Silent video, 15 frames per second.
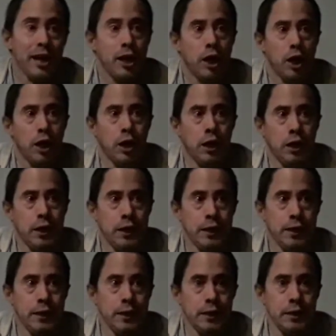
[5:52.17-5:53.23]

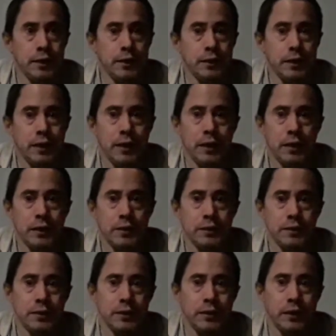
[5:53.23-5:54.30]

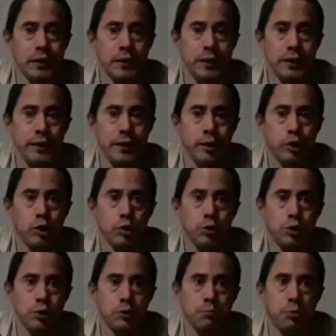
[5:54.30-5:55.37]
And they go
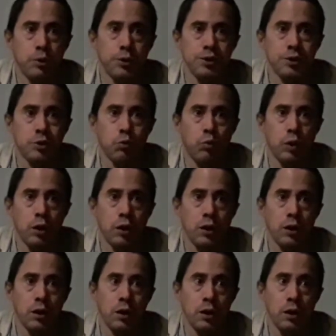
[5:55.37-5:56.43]
to the points to
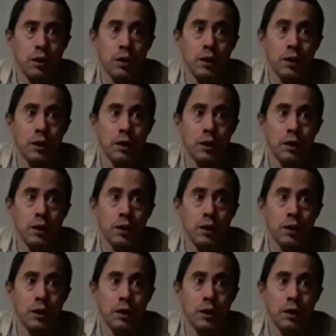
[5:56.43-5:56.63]
where